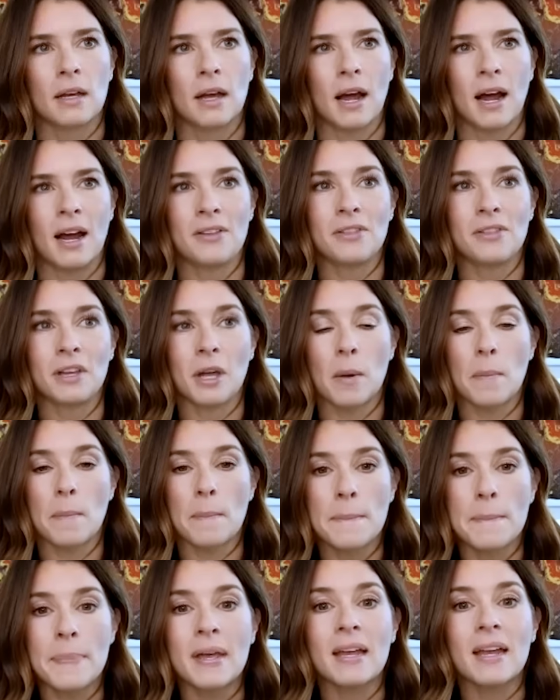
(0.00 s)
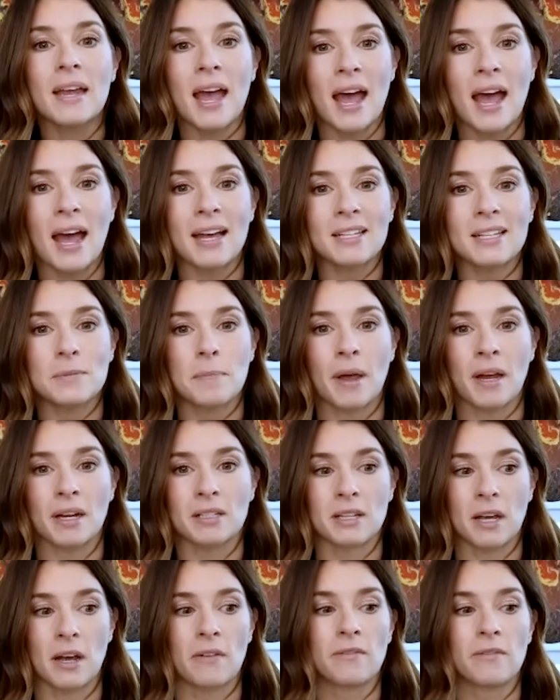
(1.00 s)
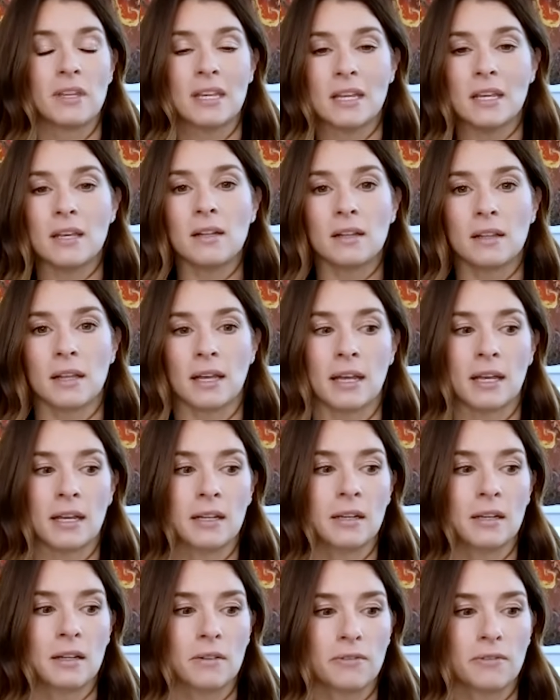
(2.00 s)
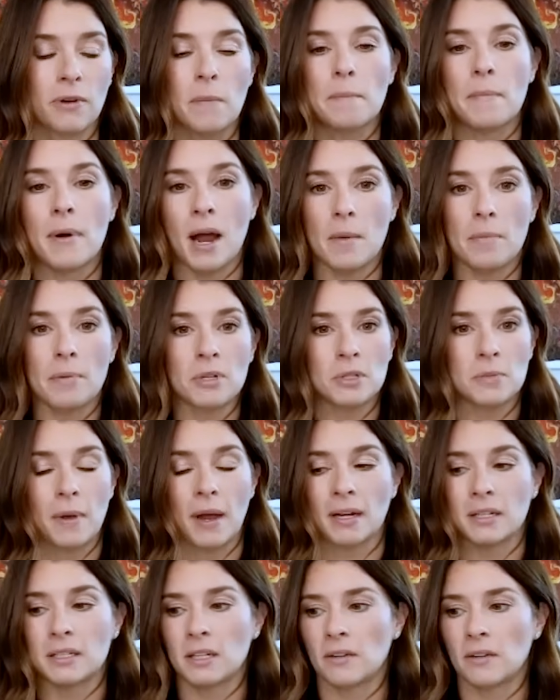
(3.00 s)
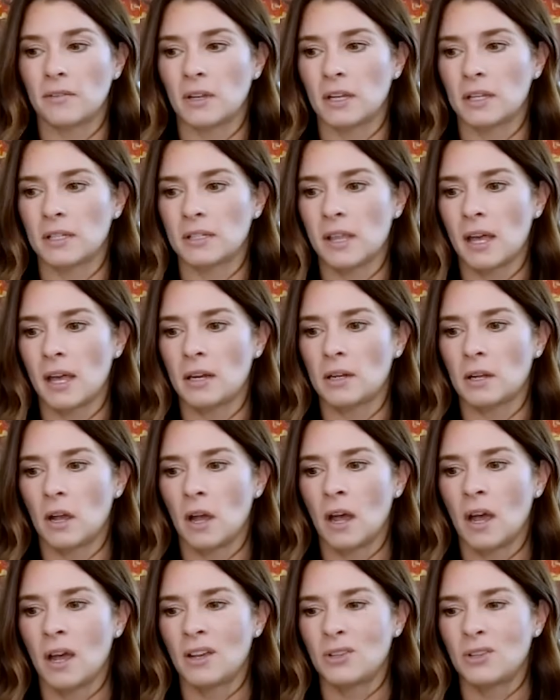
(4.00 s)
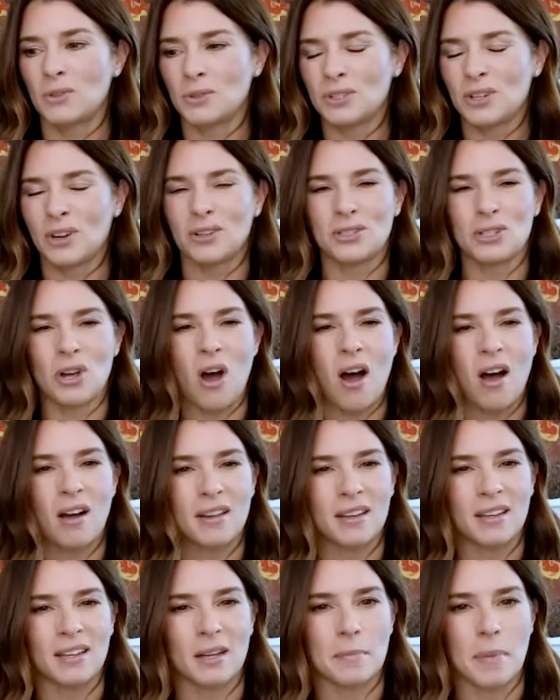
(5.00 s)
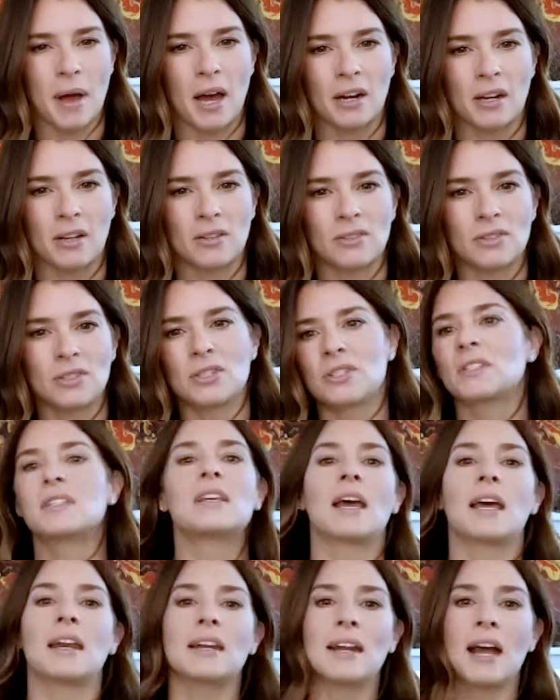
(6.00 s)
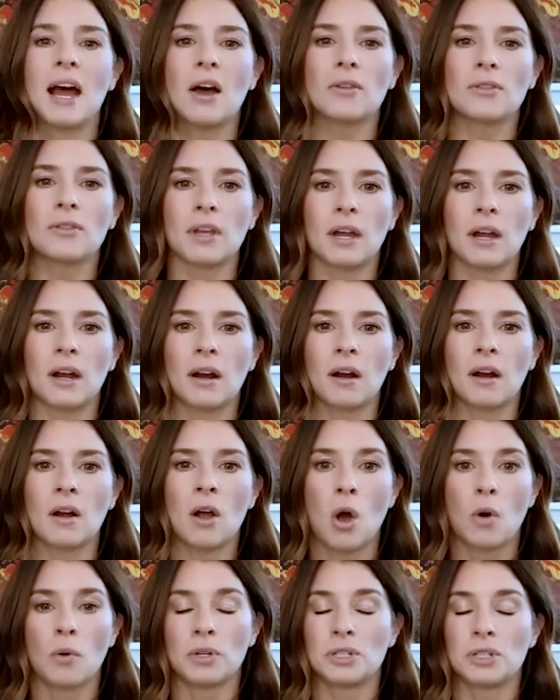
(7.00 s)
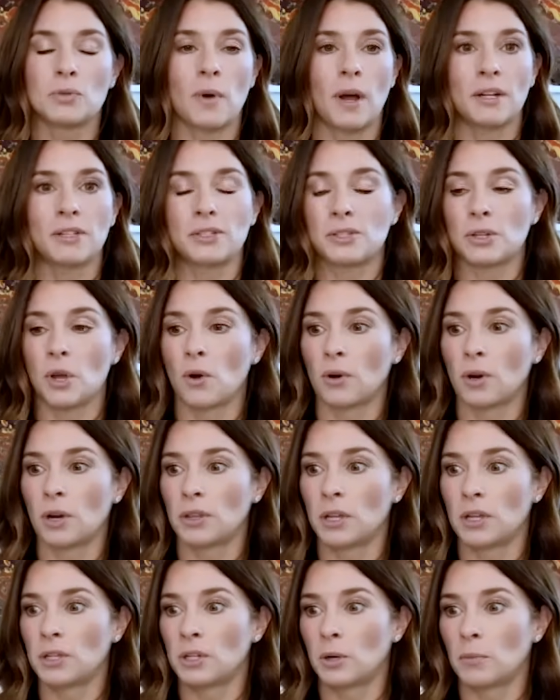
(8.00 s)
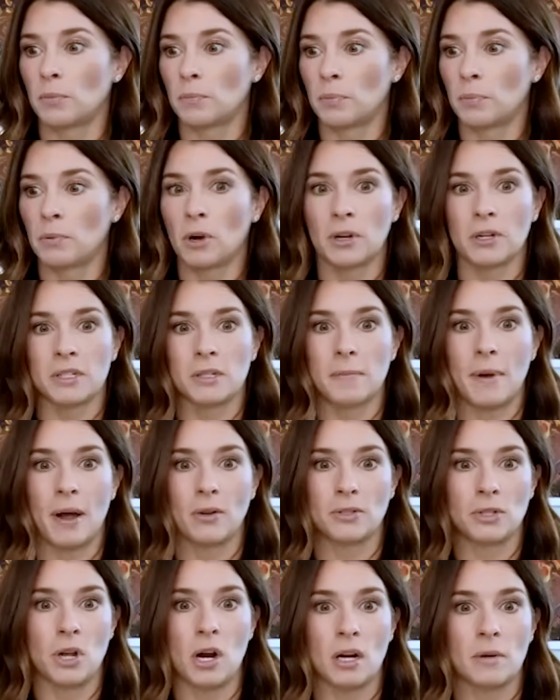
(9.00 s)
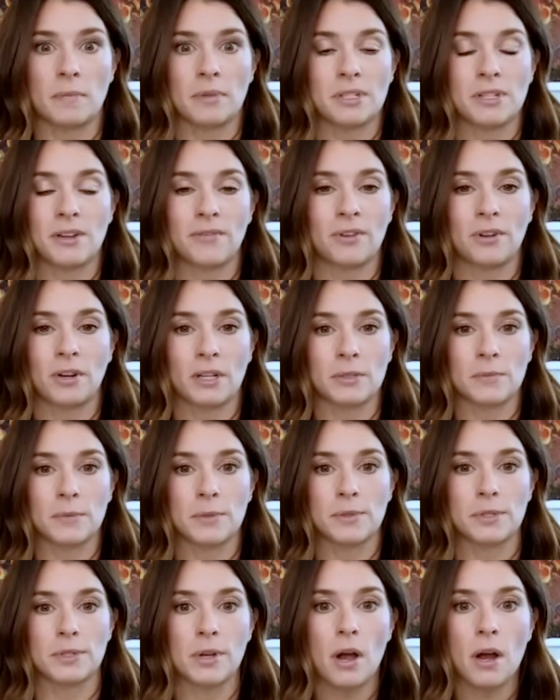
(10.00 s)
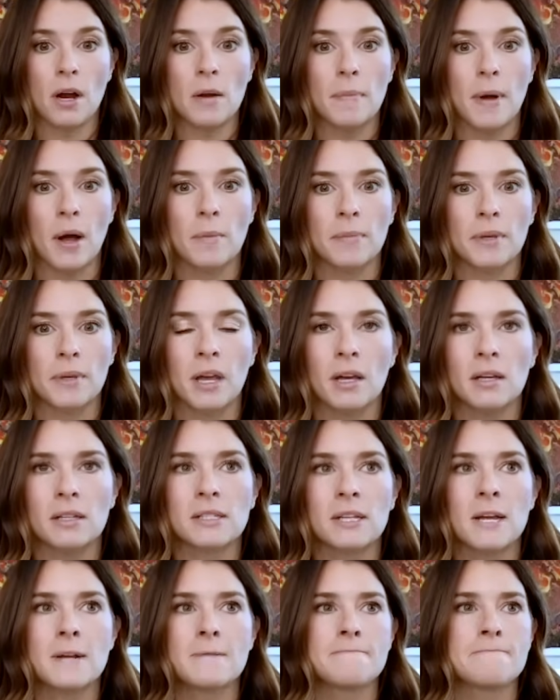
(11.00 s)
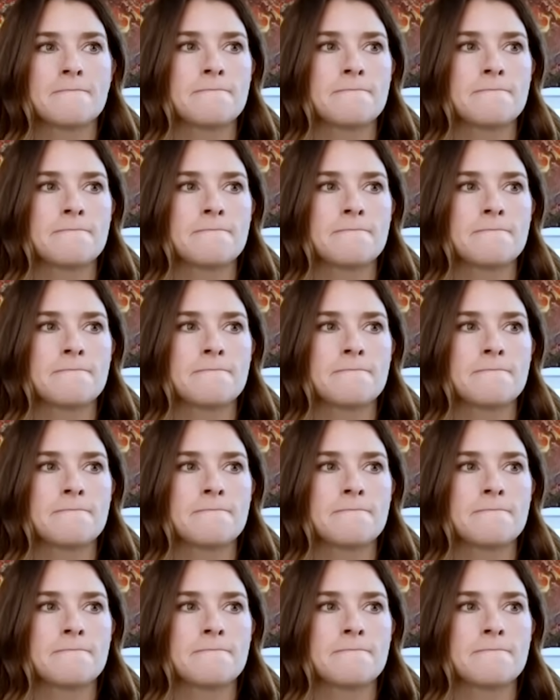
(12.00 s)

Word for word: i think a big aspect of the healing from my perspective is that you start talking about it. You just get it out there, which is why it's so good that your book is about talking about stuff you're not supposed to talk about because yeah.